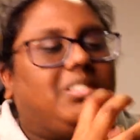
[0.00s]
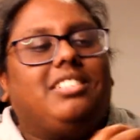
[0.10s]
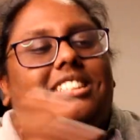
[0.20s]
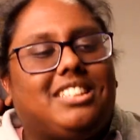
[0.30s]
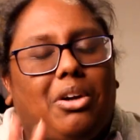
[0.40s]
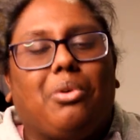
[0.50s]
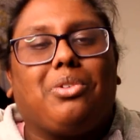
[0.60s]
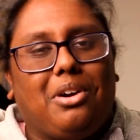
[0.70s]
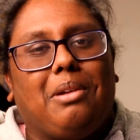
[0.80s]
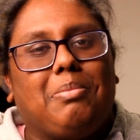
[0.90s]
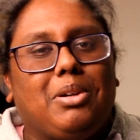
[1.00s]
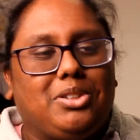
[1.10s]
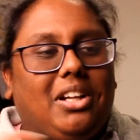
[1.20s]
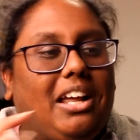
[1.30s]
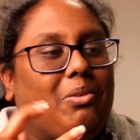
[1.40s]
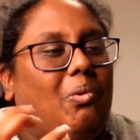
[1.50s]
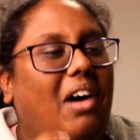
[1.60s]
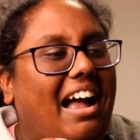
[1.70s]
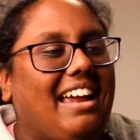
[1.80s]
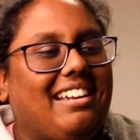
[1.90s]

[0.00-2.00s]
it's so good, but also like why?